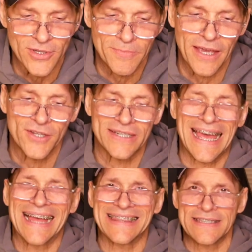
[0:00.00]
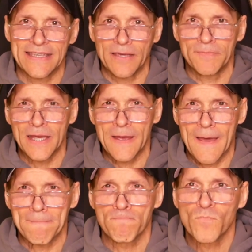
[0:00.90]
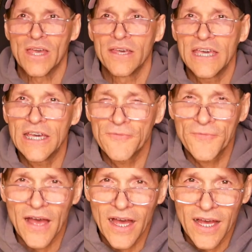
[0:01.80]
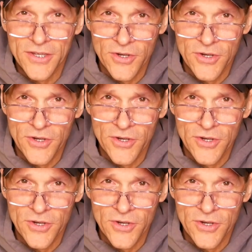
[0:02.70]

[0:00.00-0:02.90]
expansion at the same time. If uh,